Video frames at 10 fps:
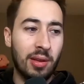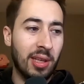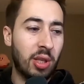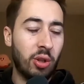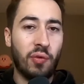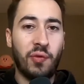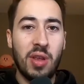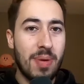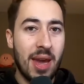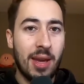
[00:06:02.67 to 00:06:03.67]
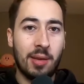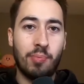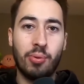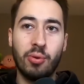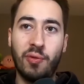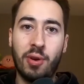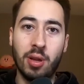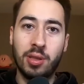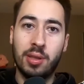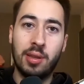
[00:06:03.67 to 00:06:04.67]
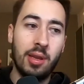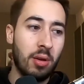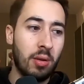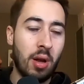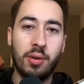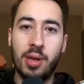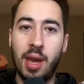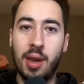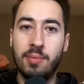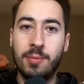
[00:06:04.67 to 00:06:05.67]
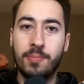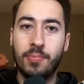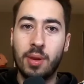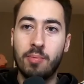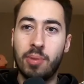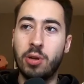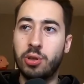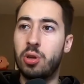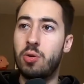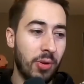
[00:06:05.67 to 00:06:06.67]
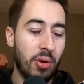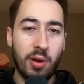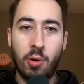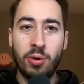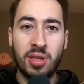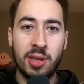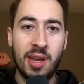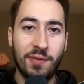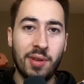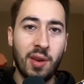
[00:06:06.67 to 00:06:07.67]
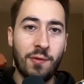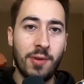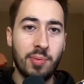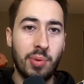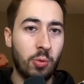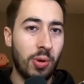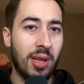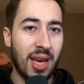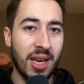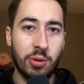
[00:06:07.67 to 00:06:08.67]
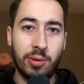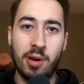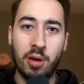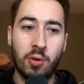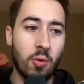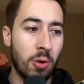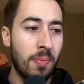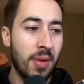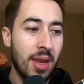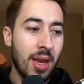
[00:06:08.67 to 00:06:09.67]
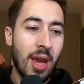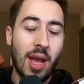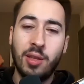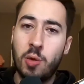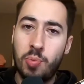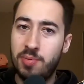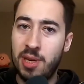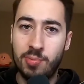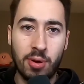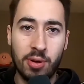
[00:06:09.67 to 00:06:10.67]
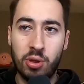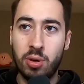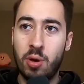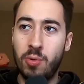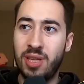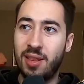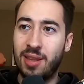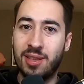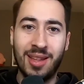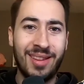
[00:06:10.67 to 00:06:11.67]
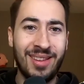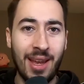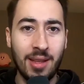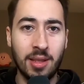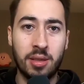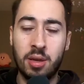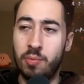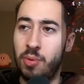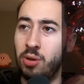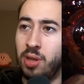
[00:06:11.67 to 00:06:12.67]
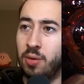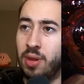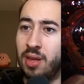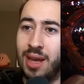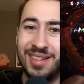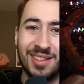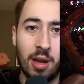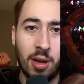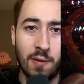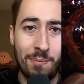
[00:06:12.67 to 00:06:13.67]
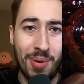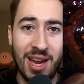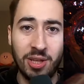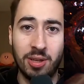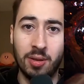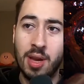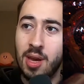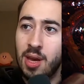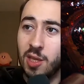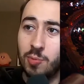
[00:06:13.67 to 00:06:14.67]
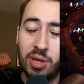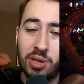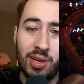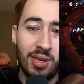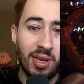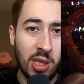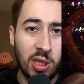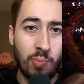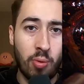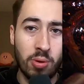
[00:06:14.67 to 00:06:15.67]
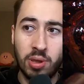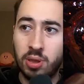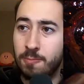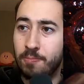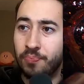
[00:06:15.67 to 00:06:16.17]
listen to feedback and improve constantly on their game. But also, you're always going to have the difference between casual and hardcore. In the Super Smash Bros., you always had this intense community that has a lot of passion, especially in the esports,